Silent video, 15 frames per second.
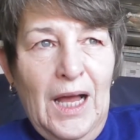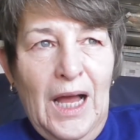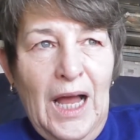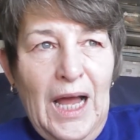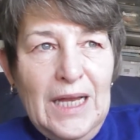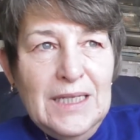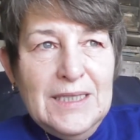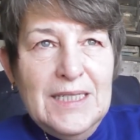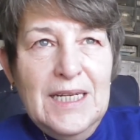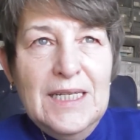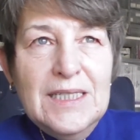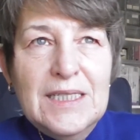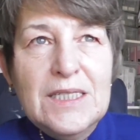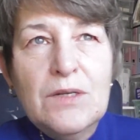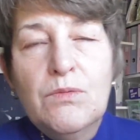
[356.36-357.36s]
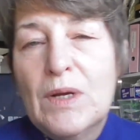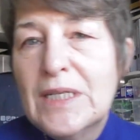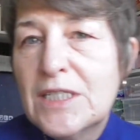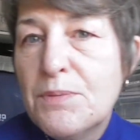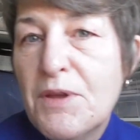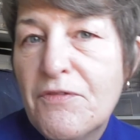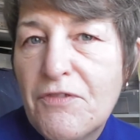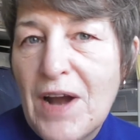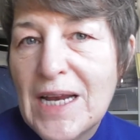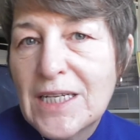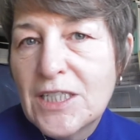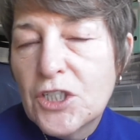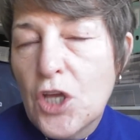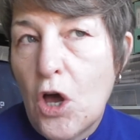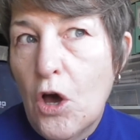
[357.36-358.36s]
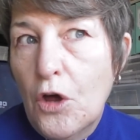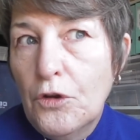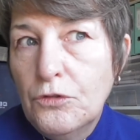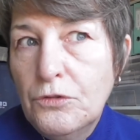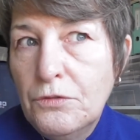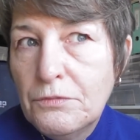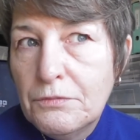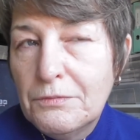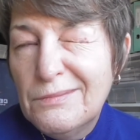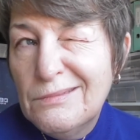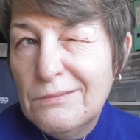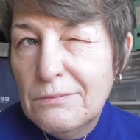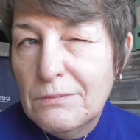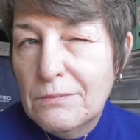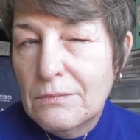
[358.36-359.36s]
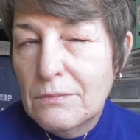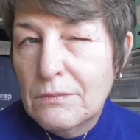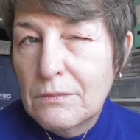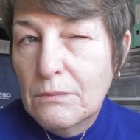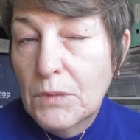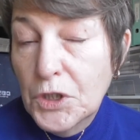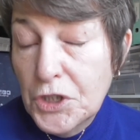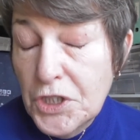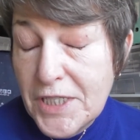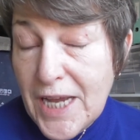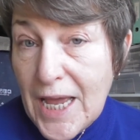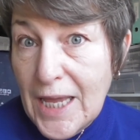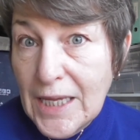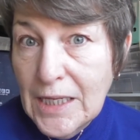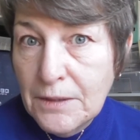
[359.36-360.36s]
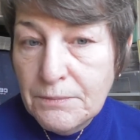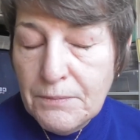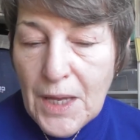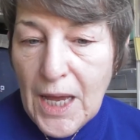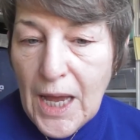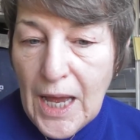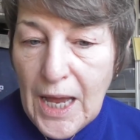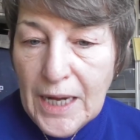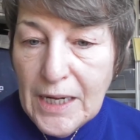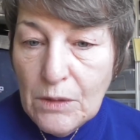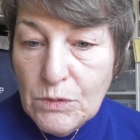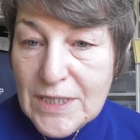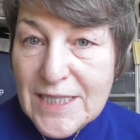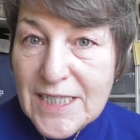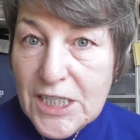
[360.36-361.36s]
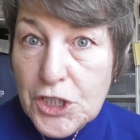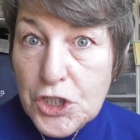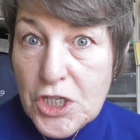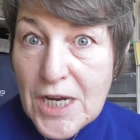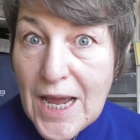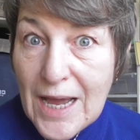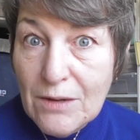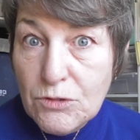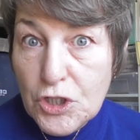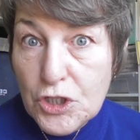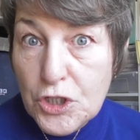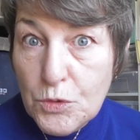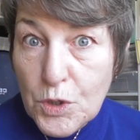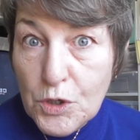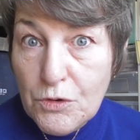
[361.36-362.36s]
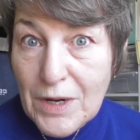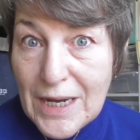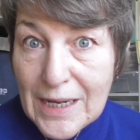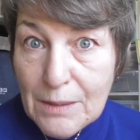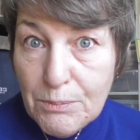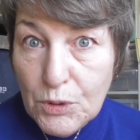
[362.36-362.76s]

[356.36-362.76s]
I did, went to my friend's on Monday and I was teaching her how to do acrylic